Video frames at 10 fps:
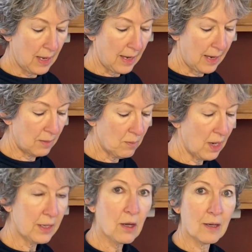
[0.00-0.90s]
And
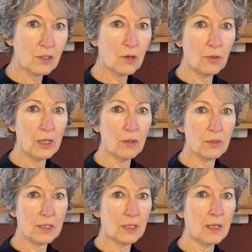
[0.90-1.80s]
my Costco here
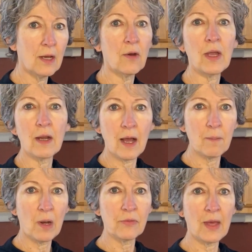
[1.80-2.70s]
doesn't carry it. I
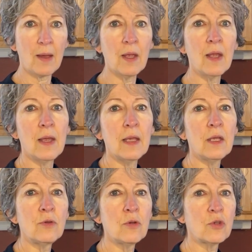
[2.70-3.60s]
bought that
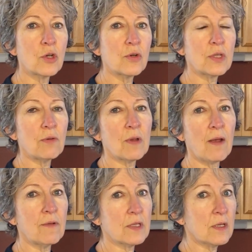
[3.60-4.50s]
in New Jersey when I
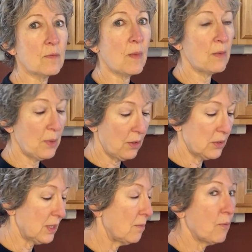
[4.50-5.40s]
visited my
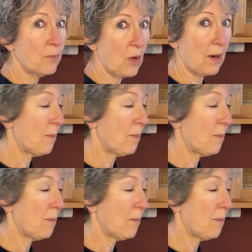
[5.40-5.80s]
parents and brought it